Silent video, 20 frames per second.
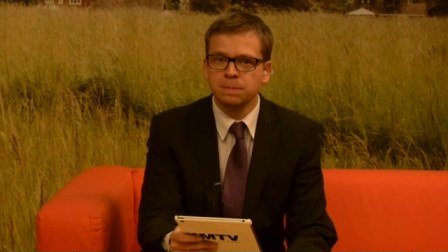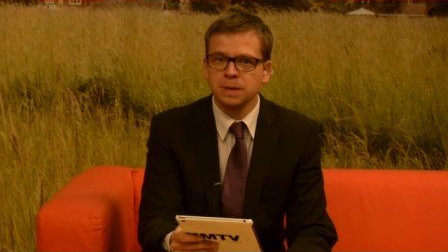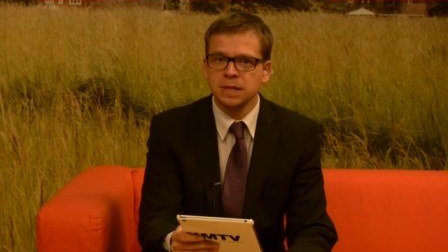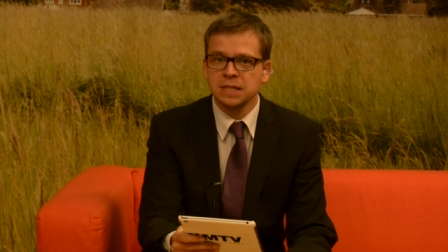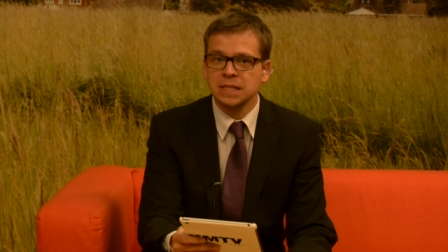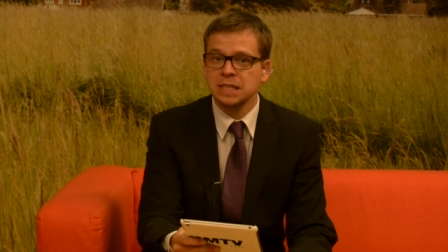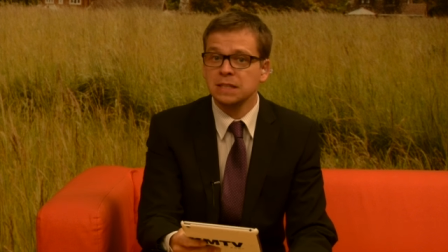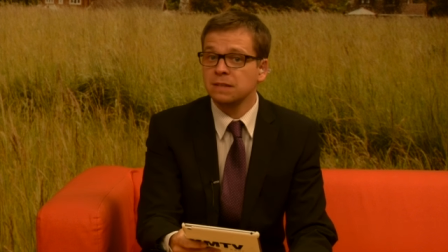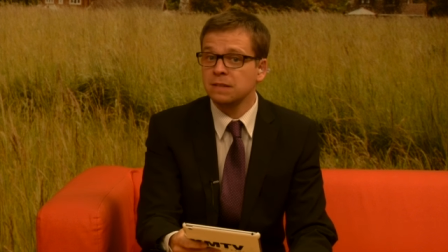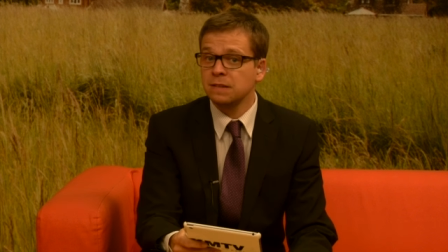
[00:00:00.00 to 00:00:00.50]

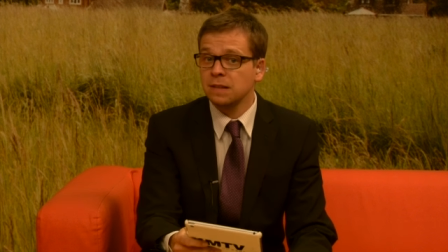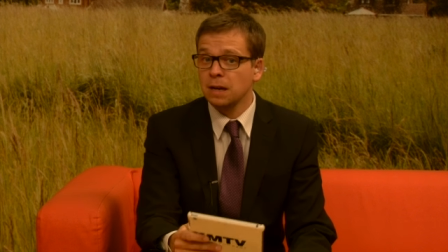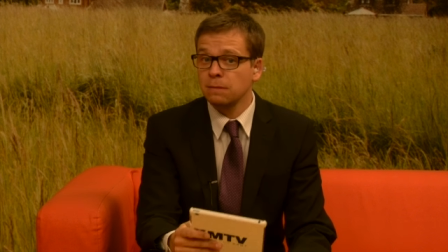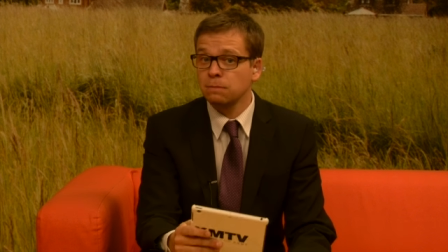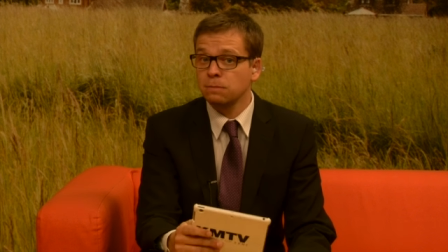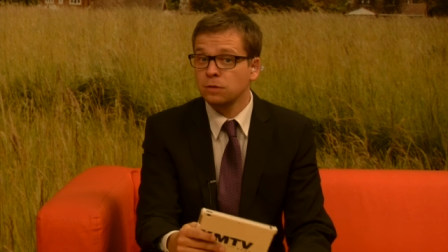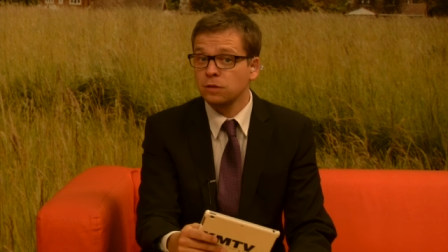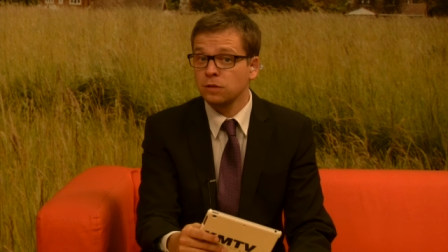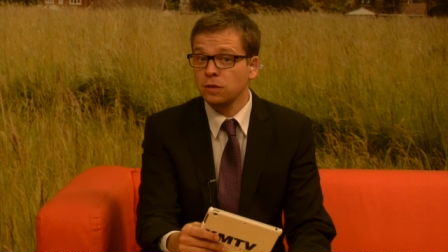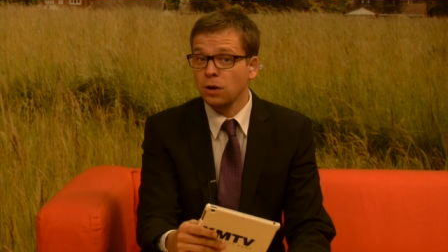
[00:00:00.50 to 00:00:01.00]
but in
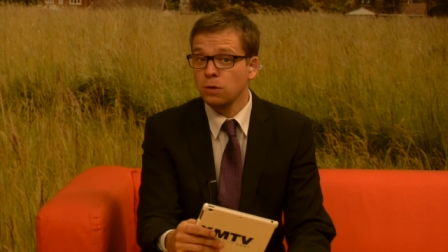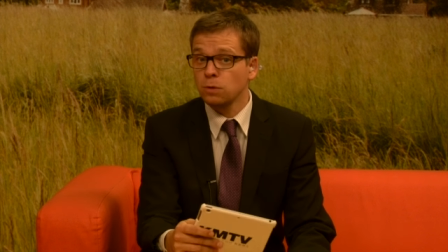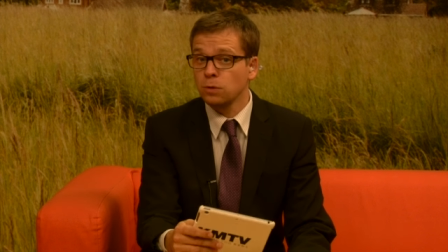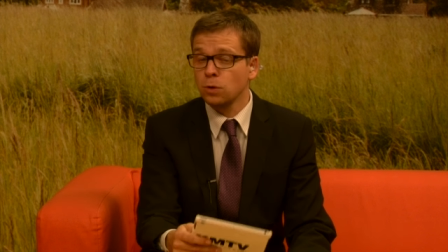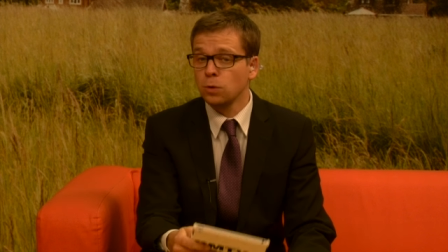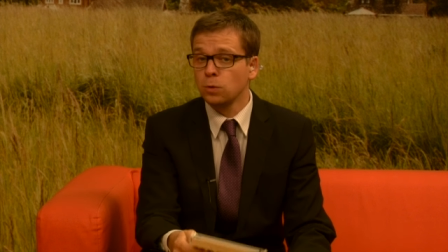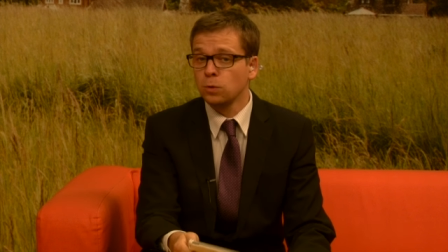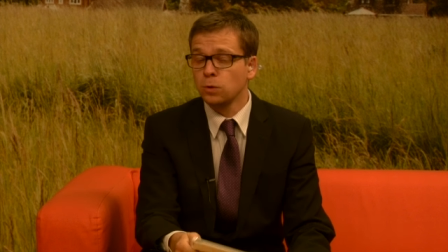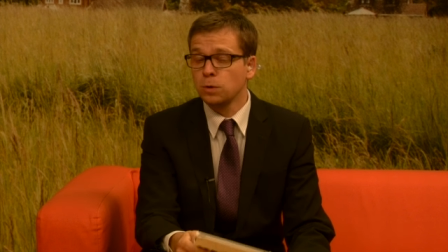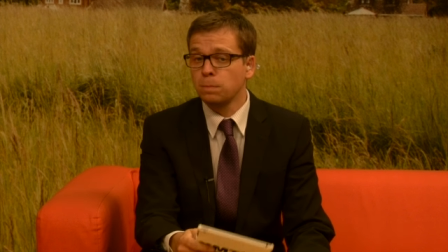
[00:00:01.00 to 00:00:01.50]
some
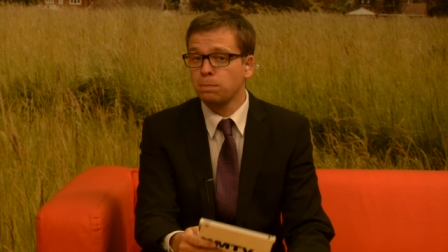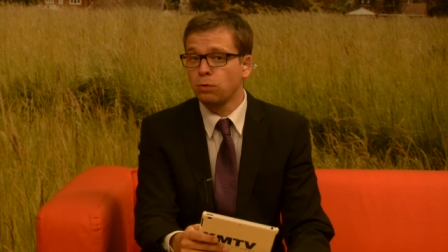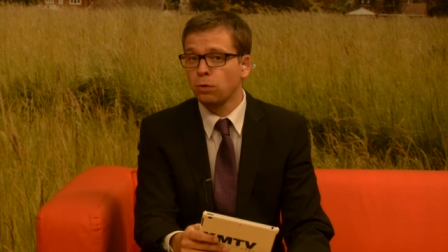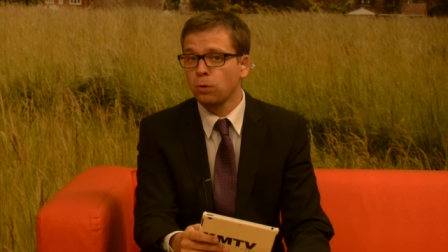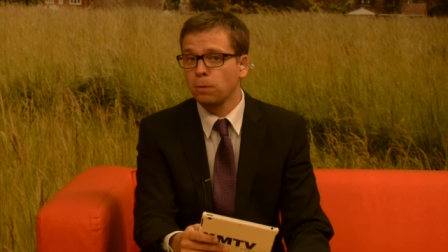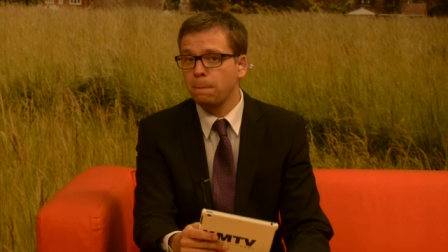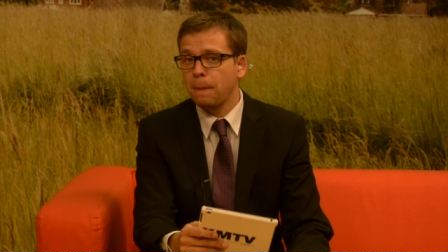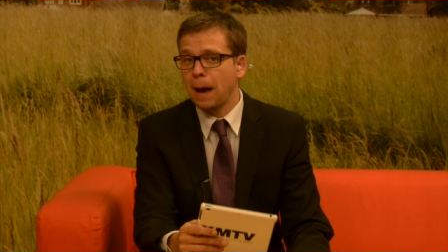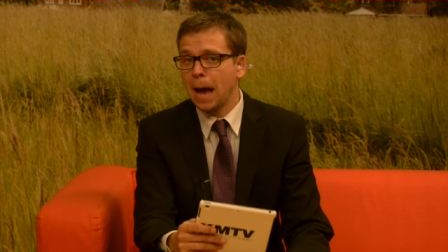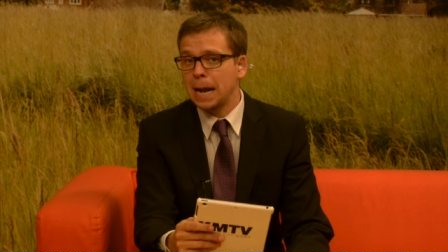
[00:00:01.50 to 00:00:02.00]
so-called
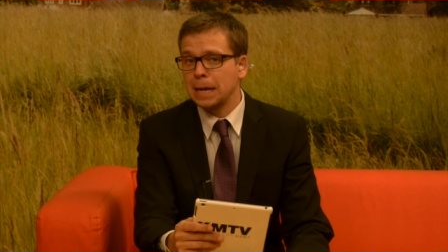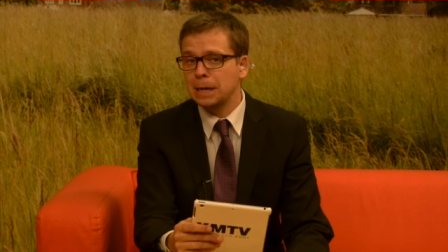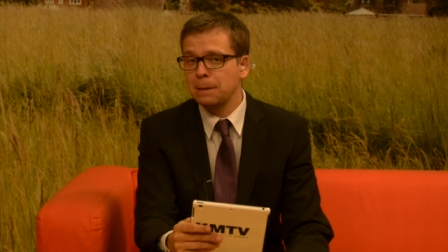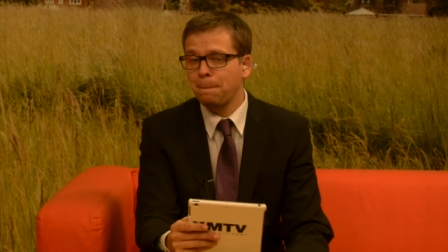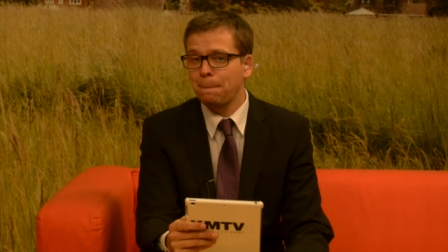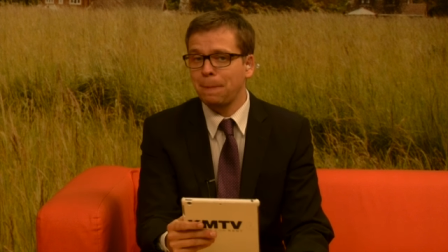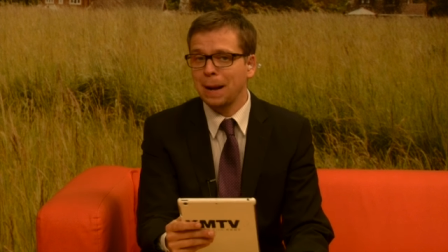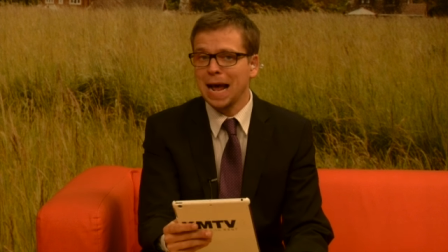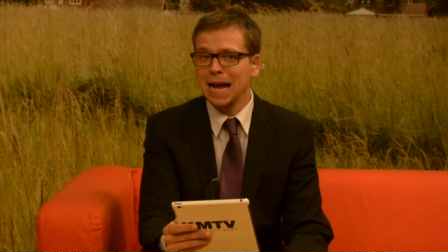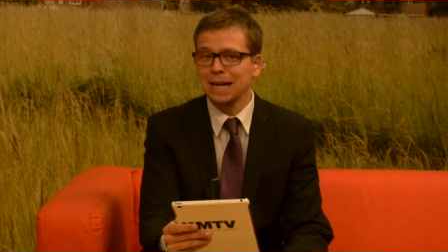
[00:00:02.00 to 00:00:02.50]
broadband
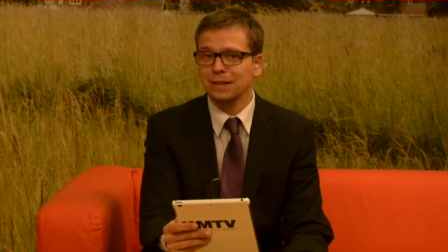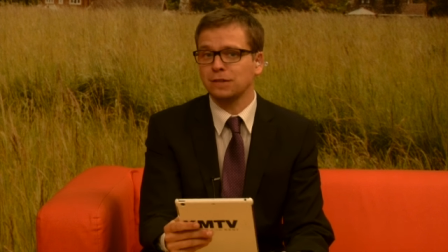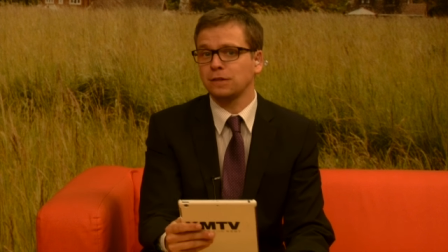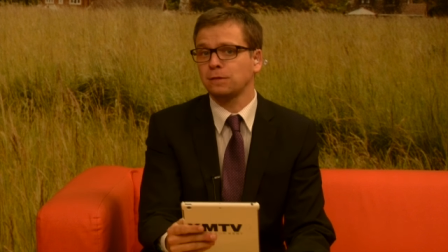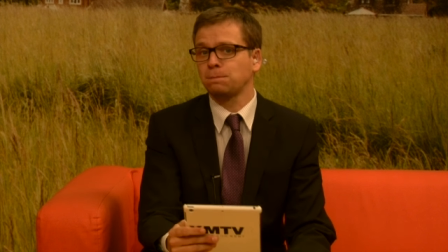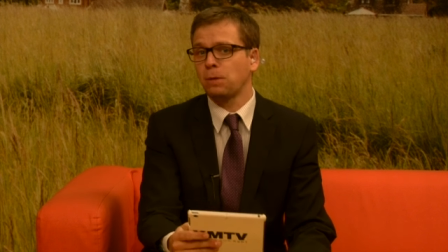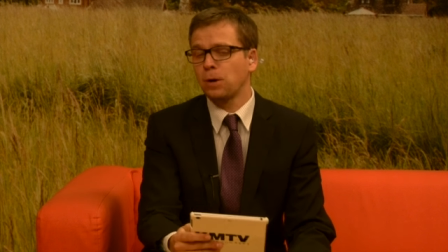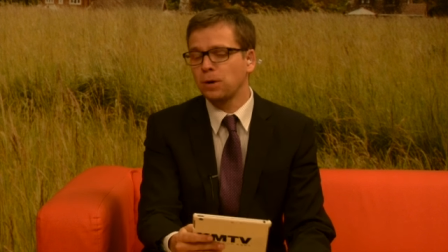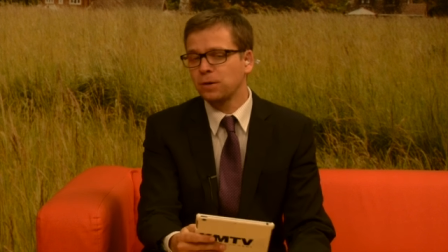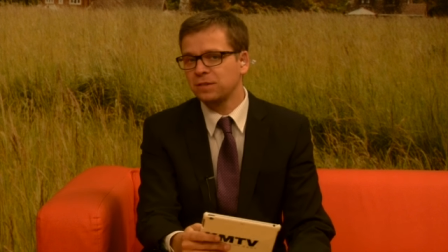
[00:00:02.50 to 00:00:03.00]
black
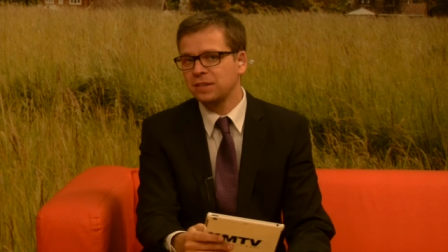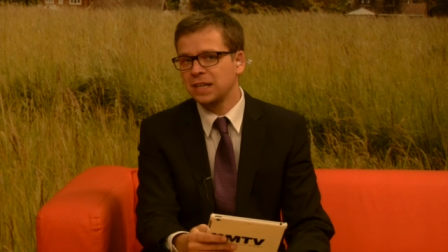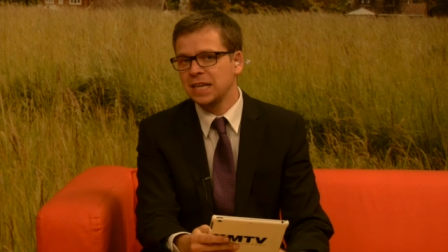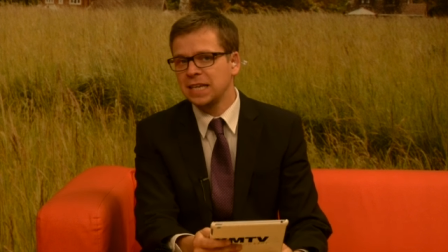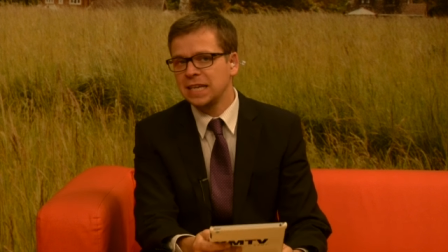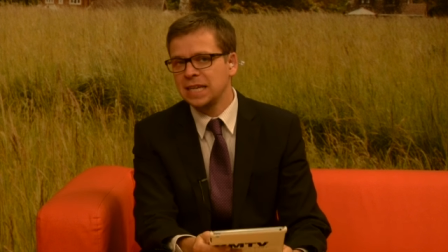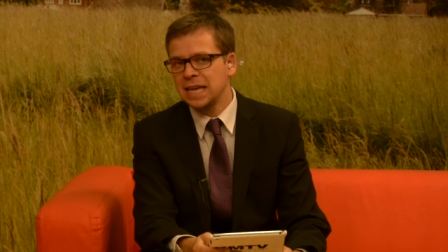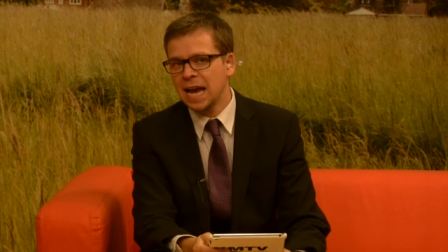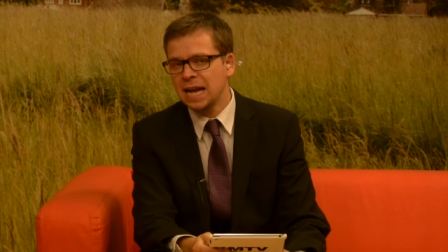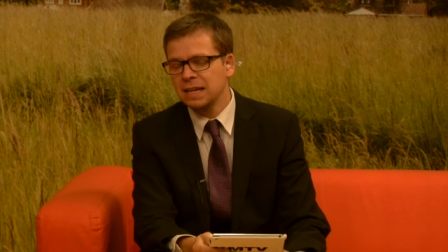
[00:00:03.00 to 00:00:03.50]
spots
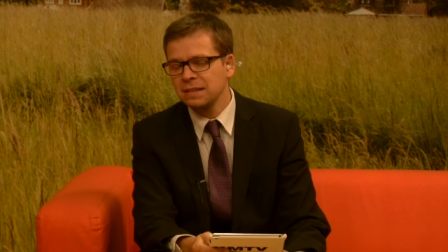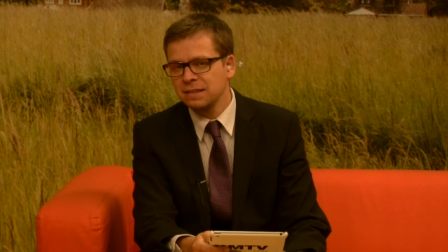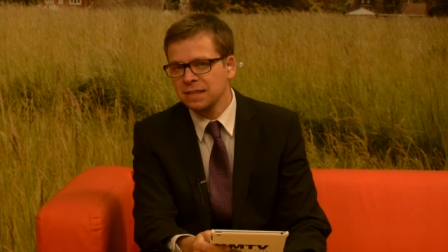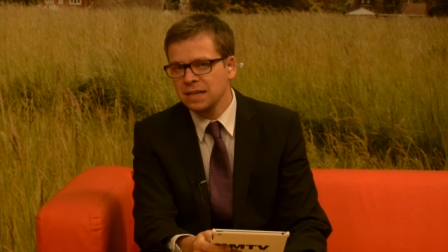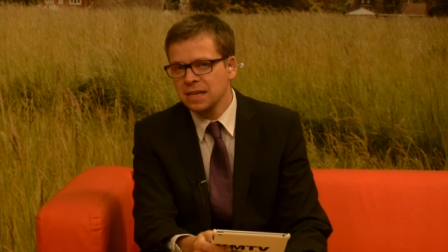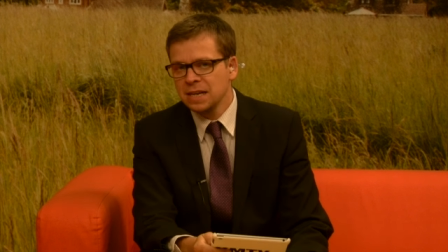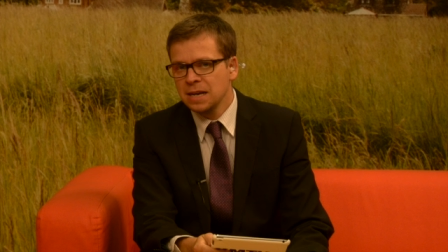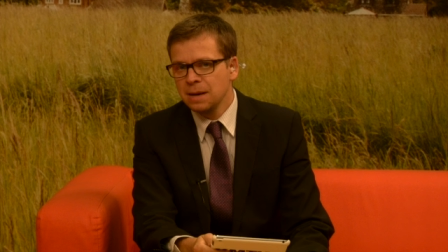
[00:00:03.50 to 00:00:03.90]
in Kent,